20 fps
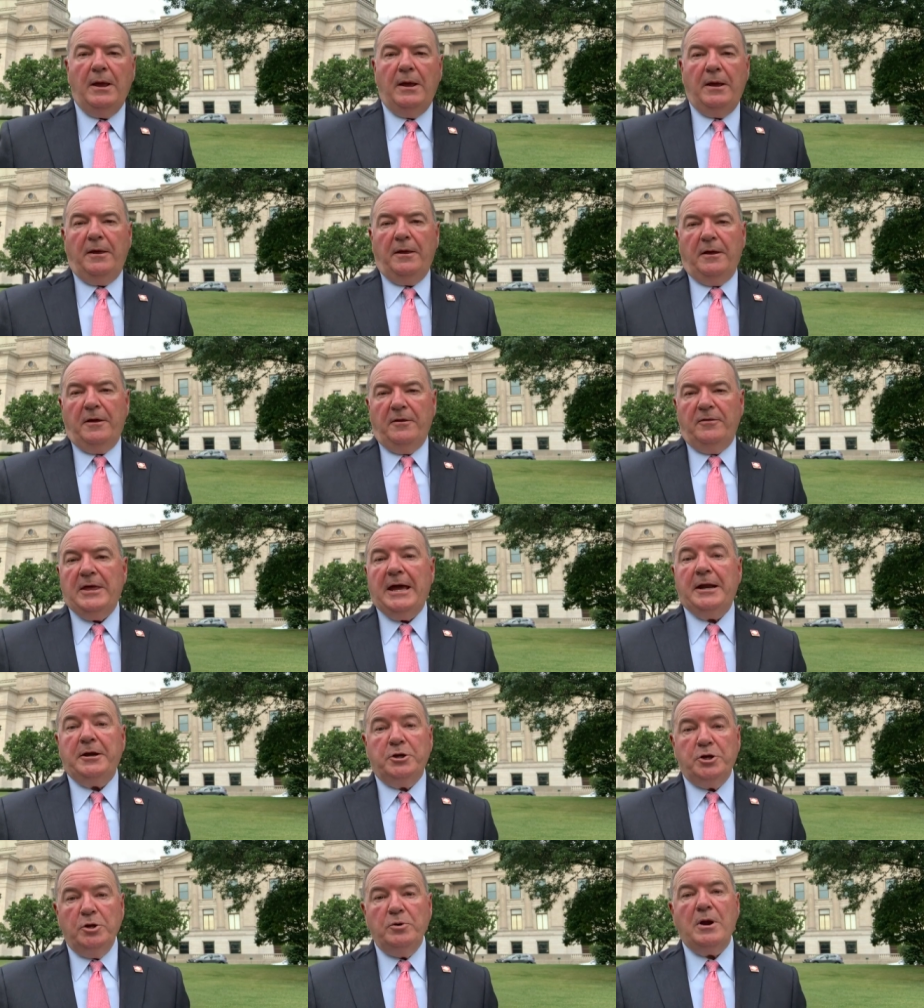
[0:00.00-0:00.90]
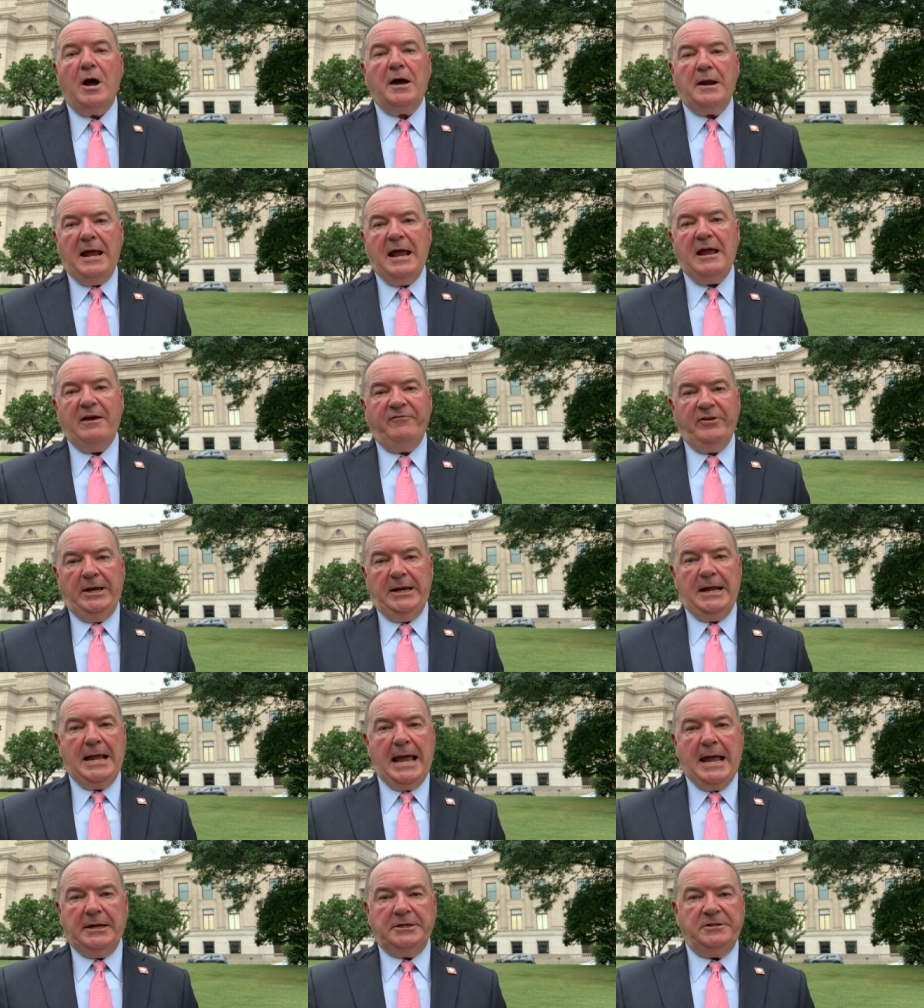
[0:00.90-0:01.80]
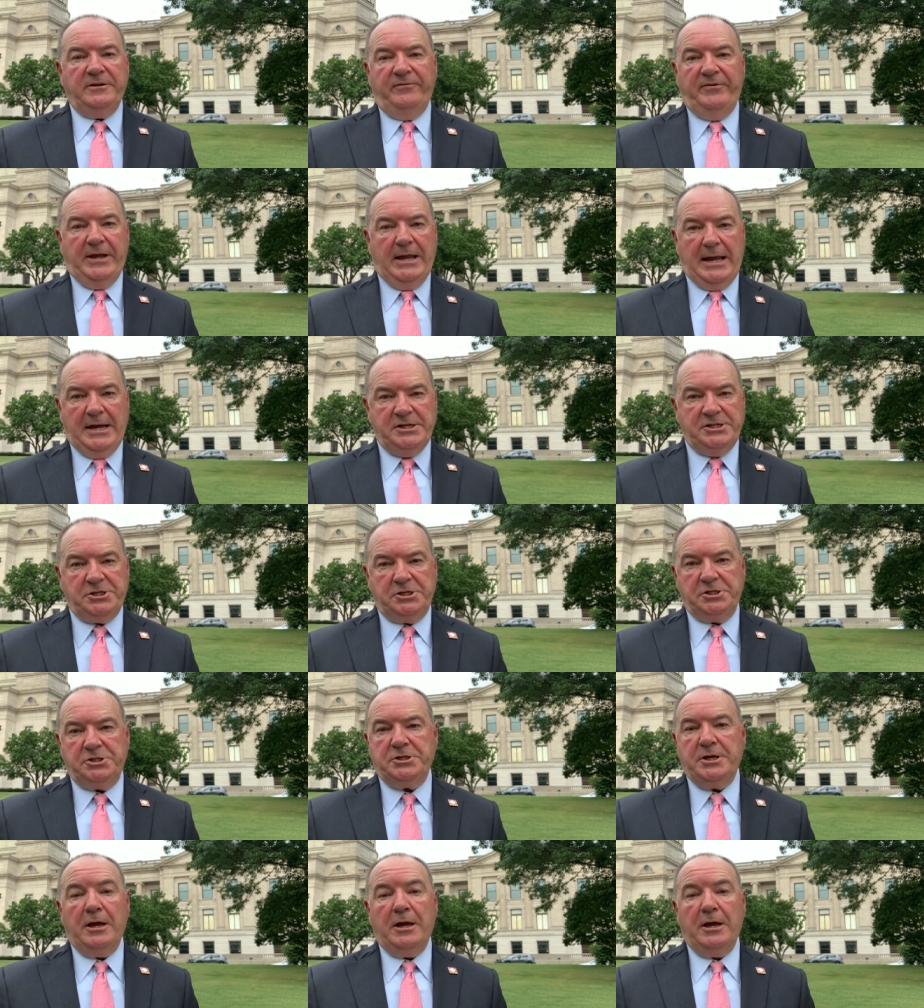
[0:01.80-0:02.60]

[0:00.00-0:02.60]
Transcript: uh, that do not have any active cases.